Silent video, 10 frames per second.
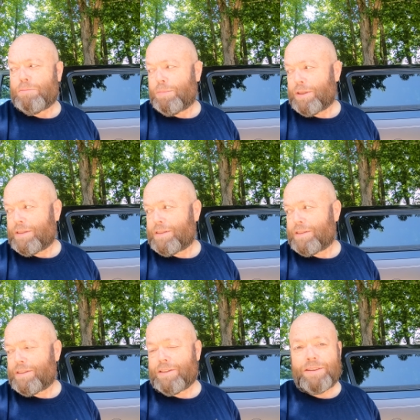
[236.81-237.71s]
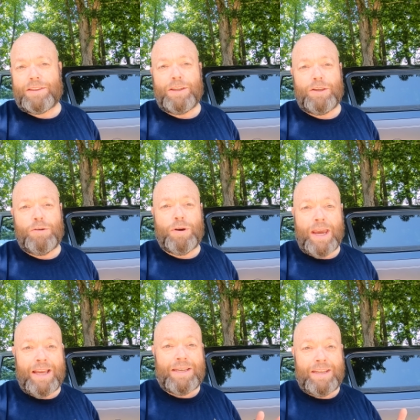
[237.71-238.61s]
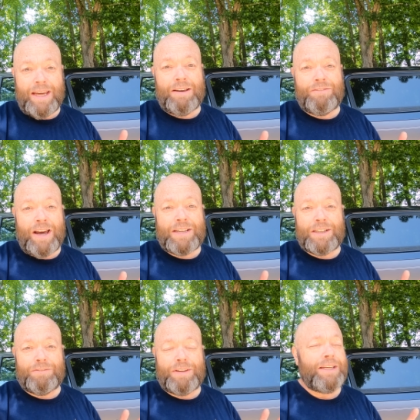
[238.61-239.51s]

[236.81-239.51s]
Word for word: but you can dig and find stuff.